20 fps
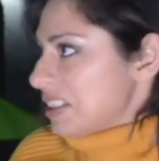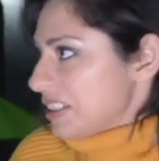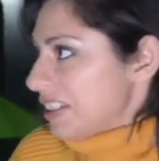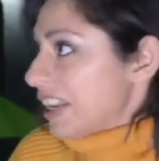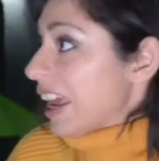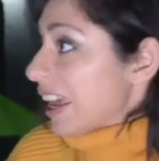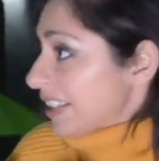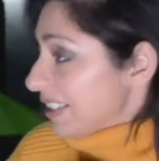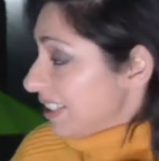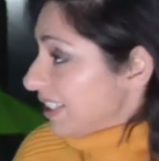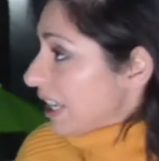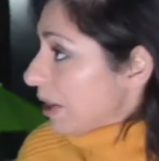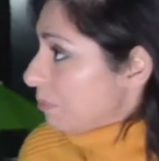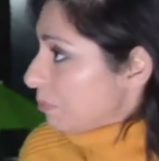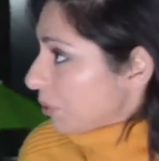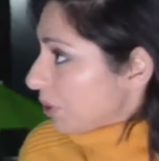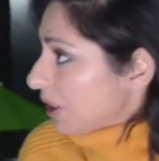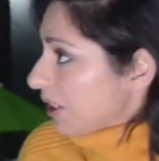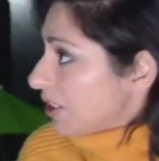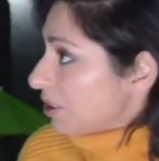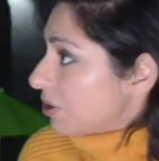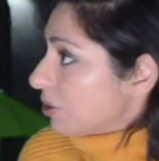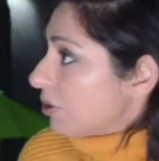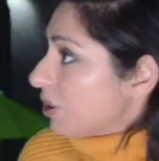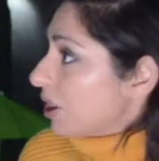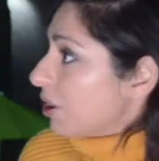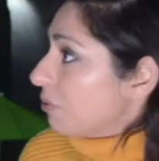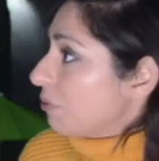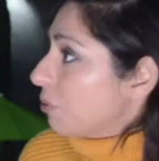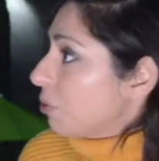Yeah, separate. So
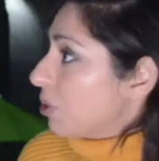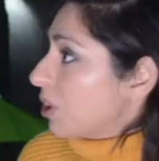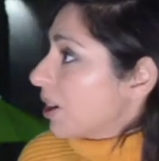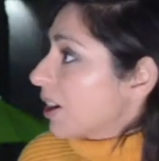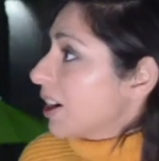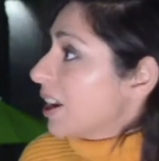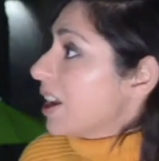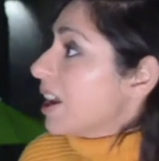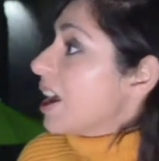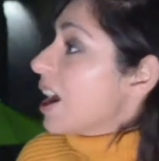therefore,